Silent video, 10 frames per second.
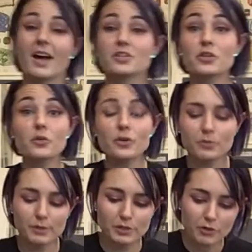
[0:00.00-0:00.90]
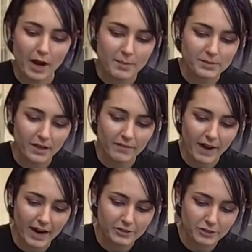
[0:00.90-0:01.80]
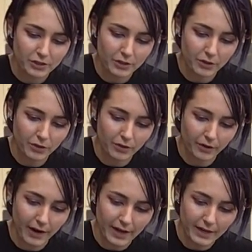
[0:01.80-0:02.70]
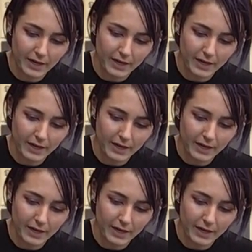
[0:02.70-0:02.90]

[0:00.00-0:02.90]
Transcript: 2 or 3 drops of hydrogen chloride,